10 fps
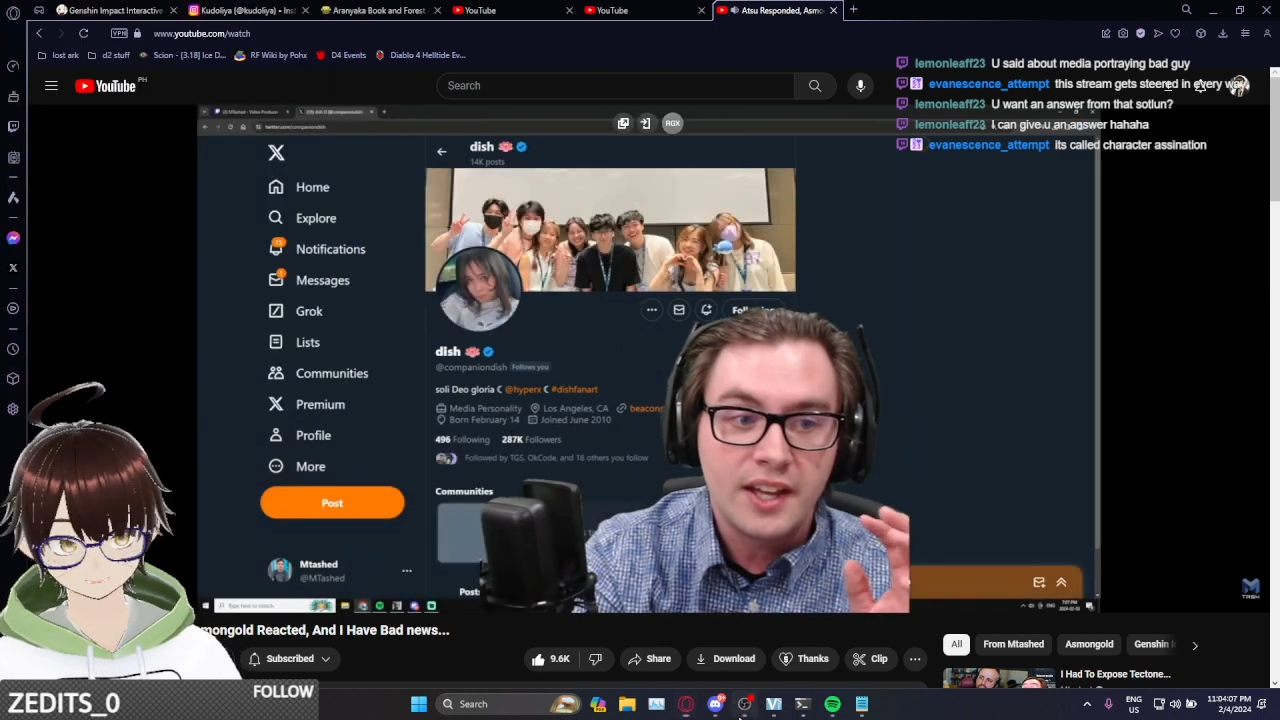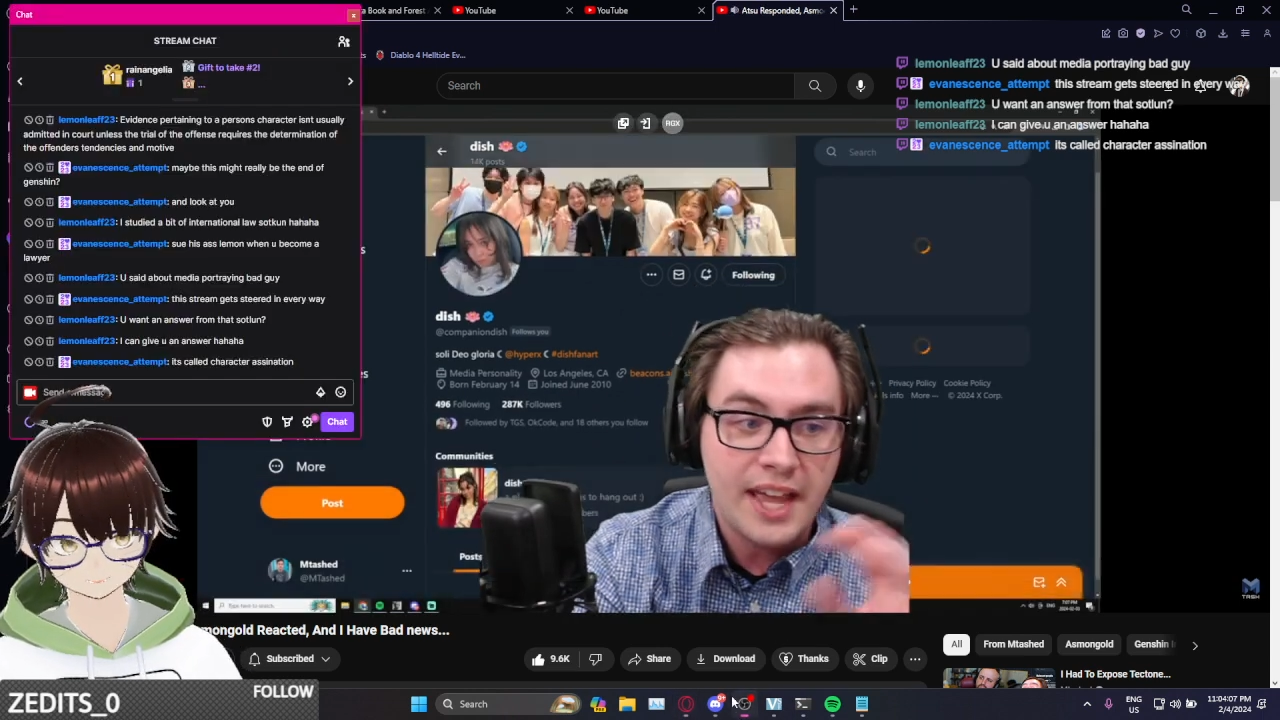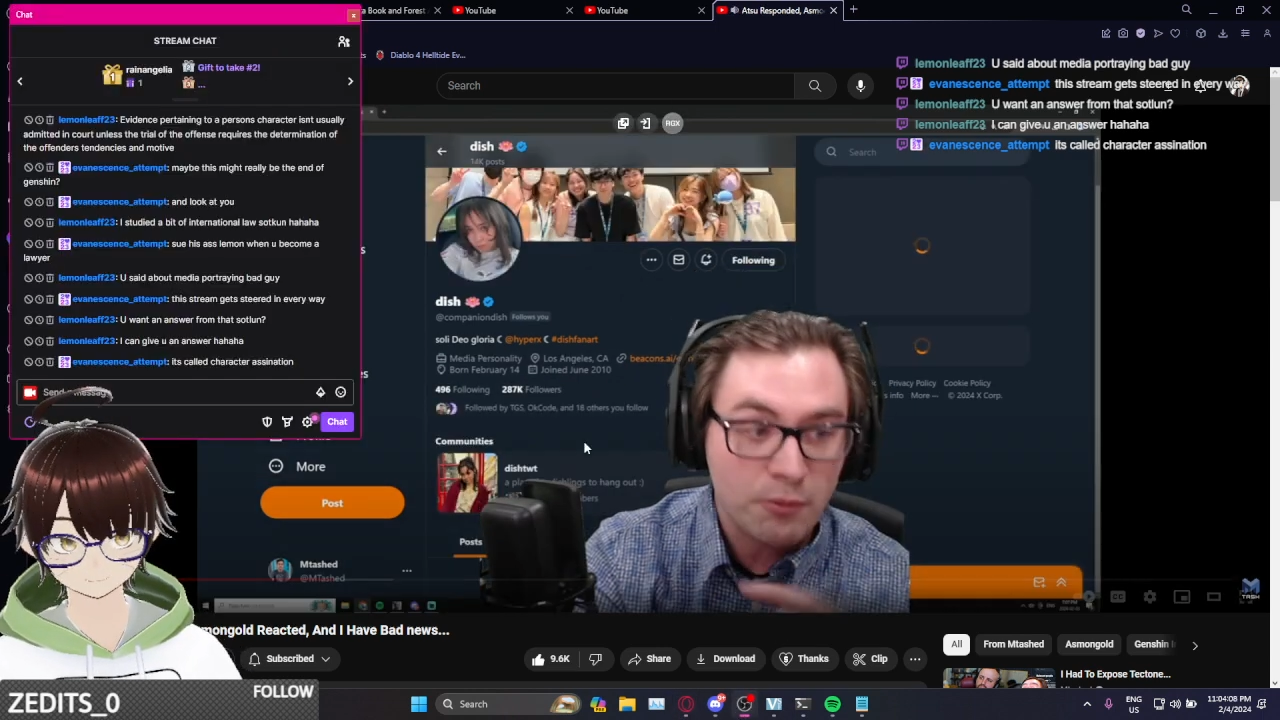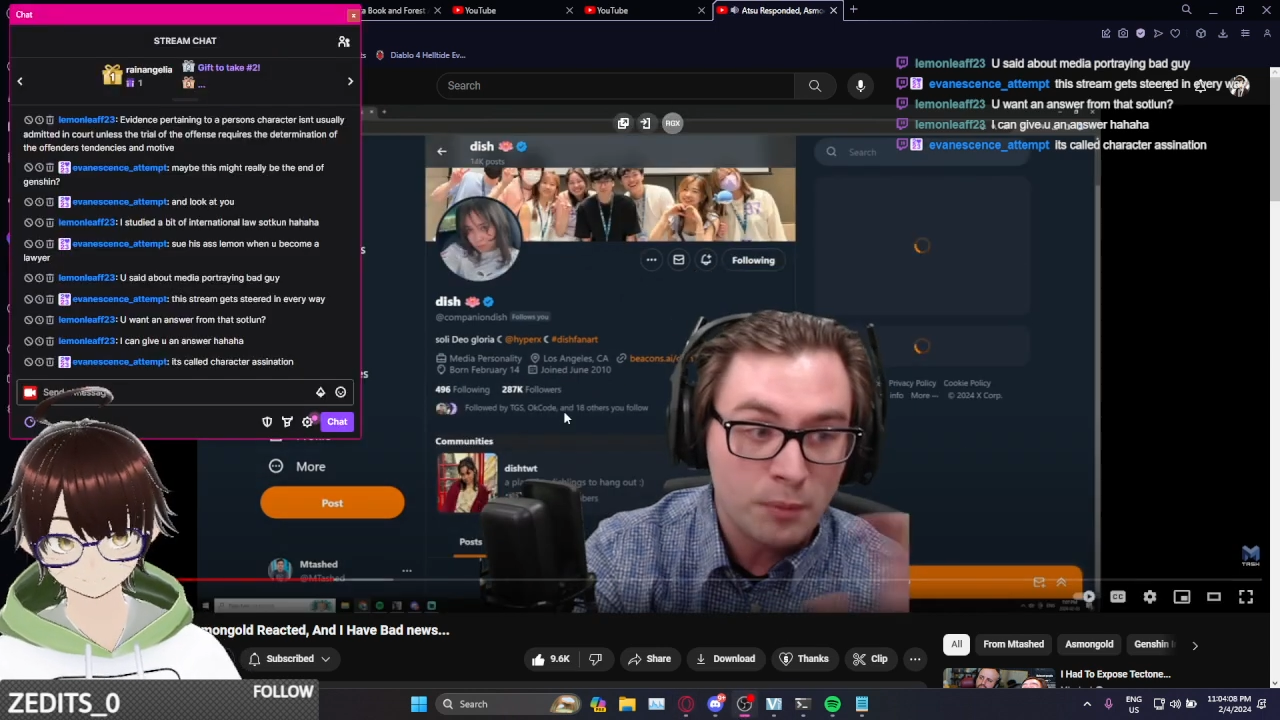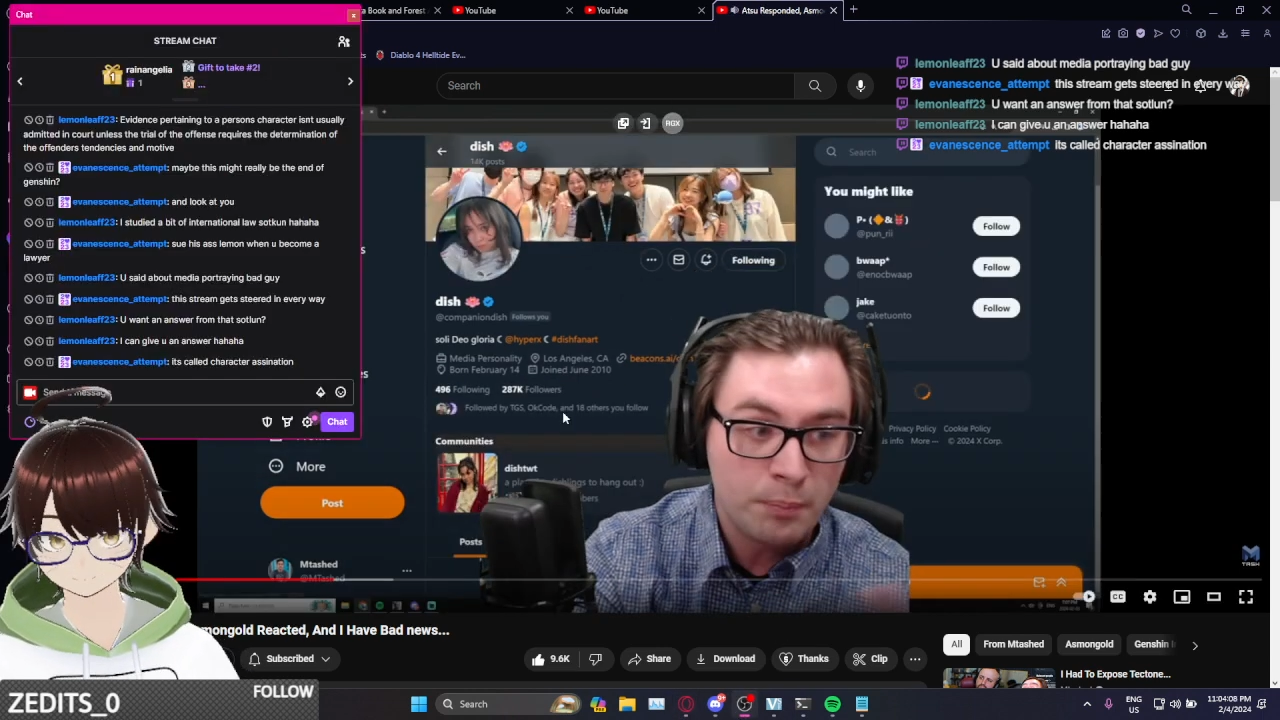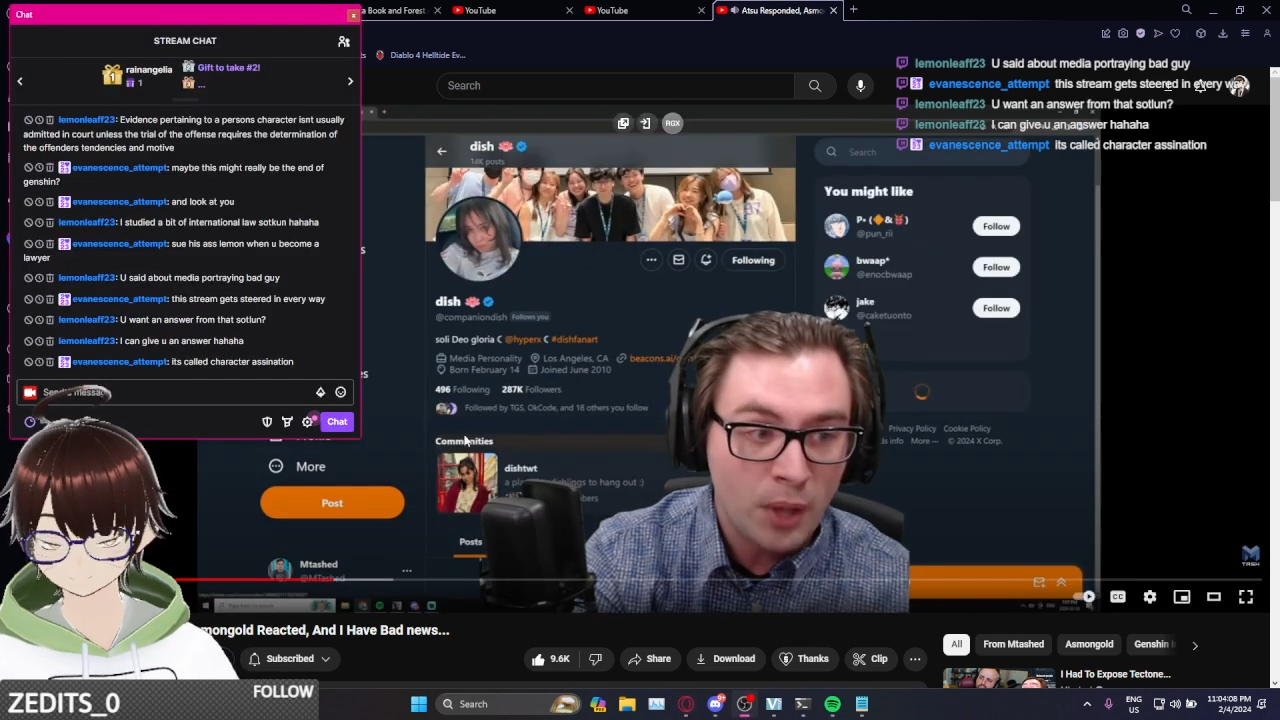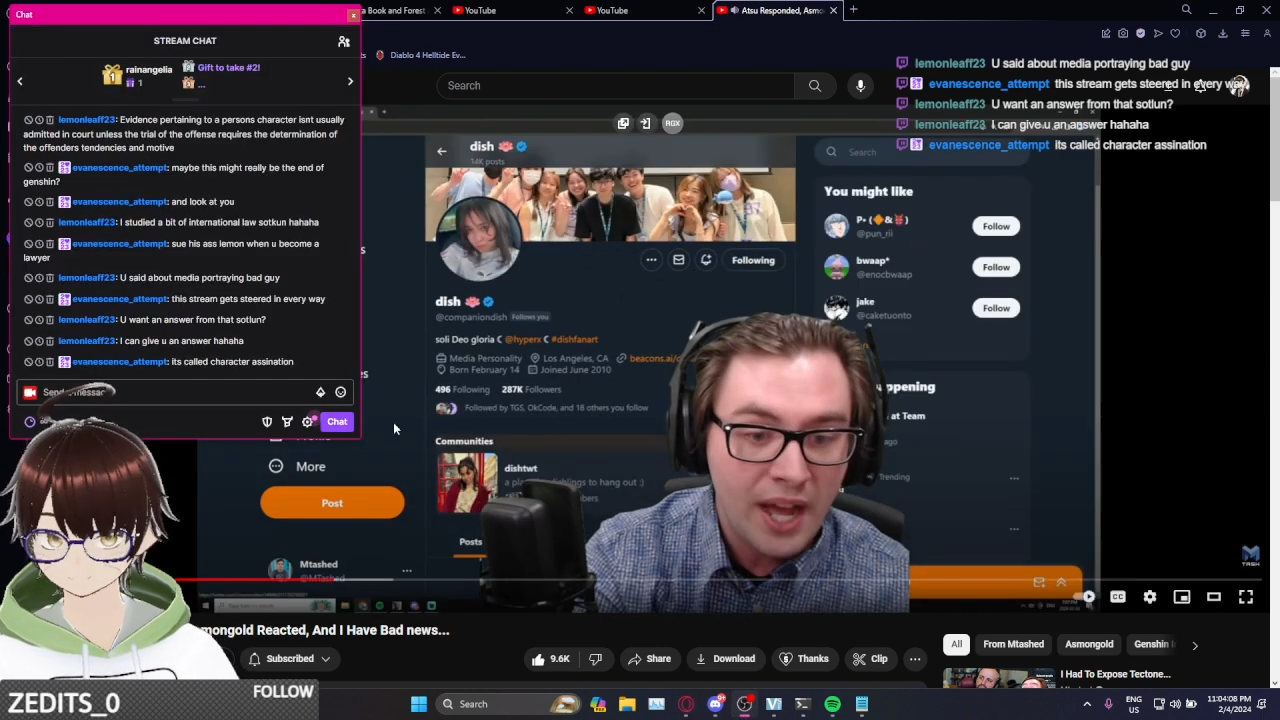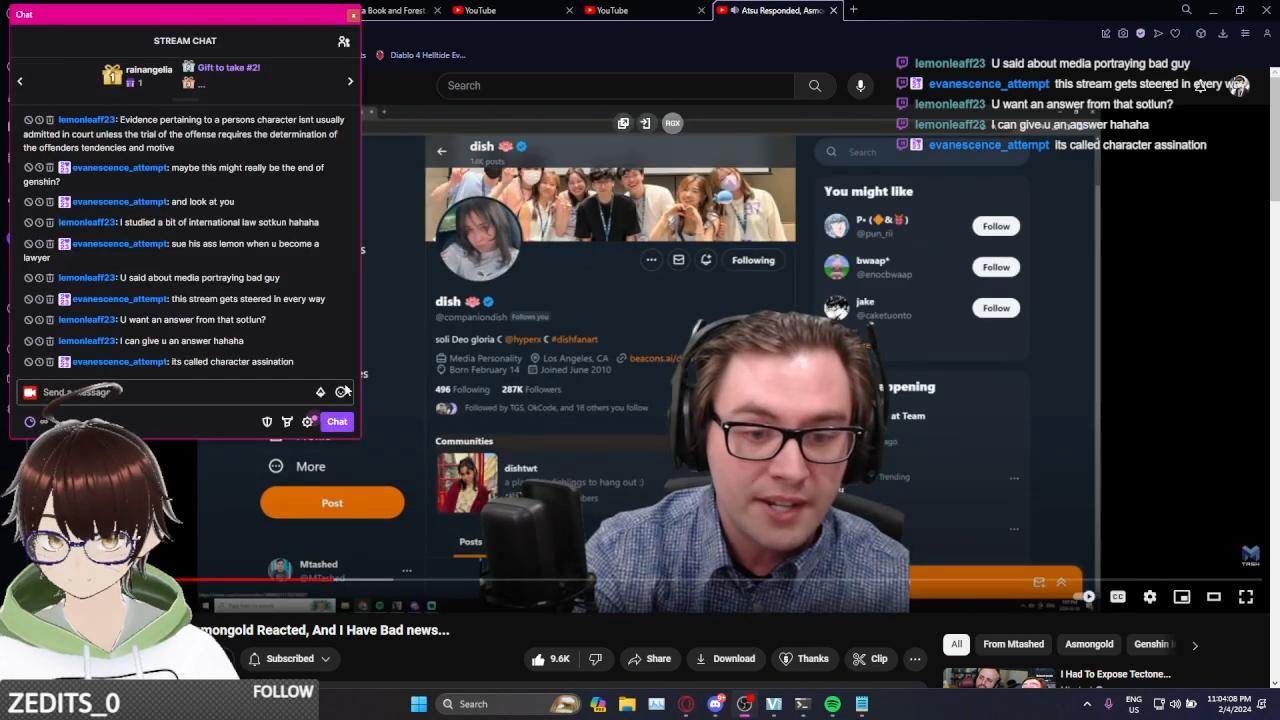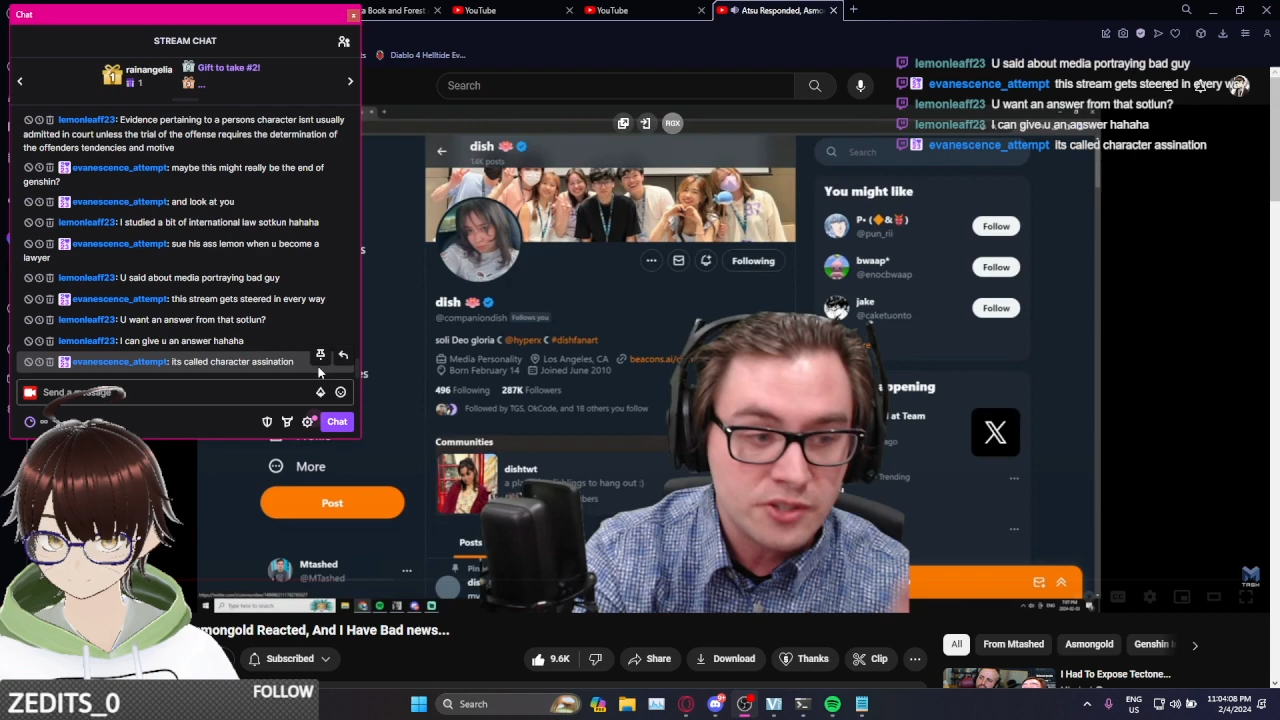and replied